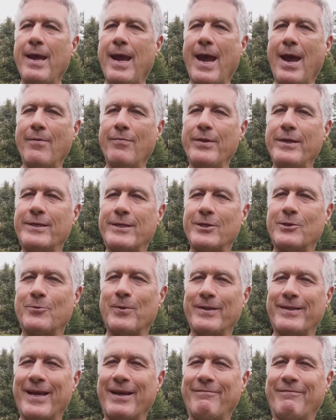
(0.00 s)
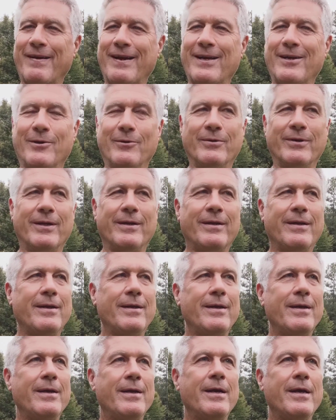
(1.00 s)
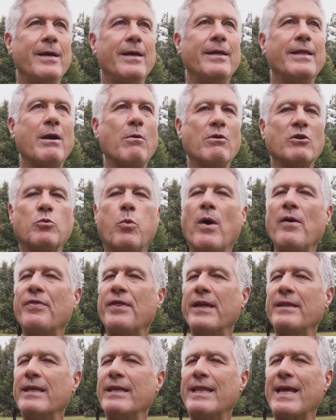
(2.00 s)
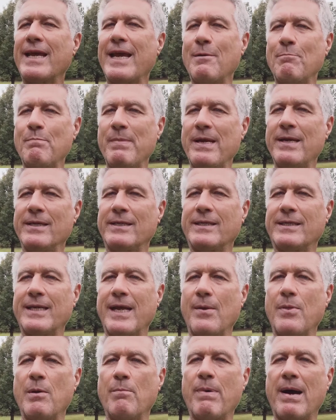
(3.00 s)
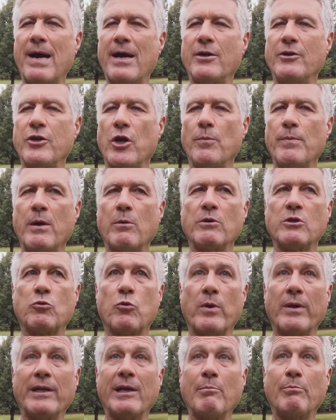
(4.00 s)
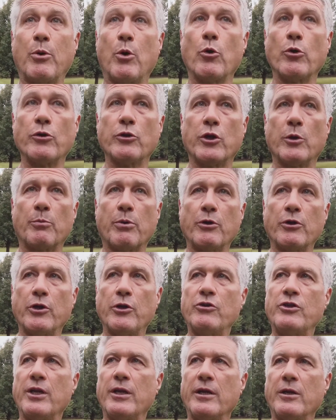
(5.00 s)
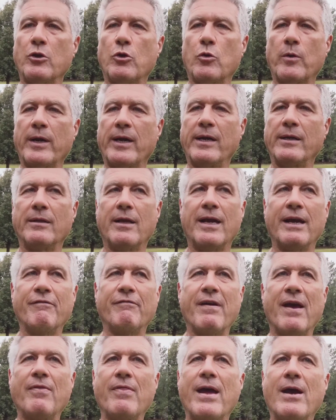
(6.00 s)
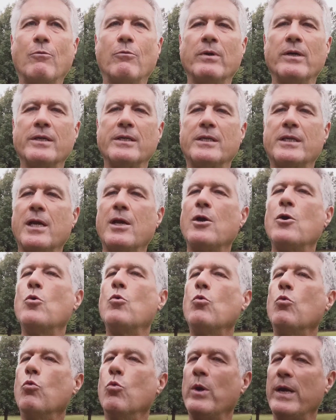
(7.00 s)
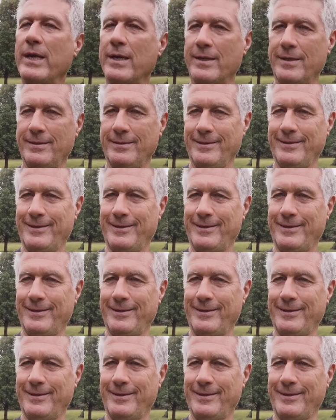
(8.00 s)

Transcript: And this is what they found. There was one thing that they had missed in the biodome that was really important to producing and creating life, and that was wind.